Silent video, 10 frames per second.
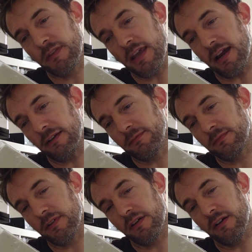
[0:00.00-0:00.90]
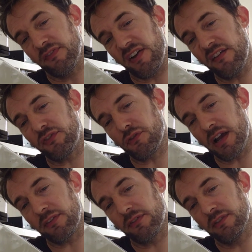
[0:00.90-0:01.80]
Yeah, 5
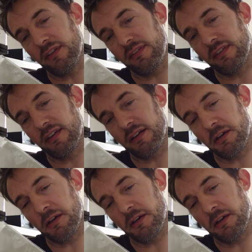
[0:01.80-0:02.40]
tracks on this.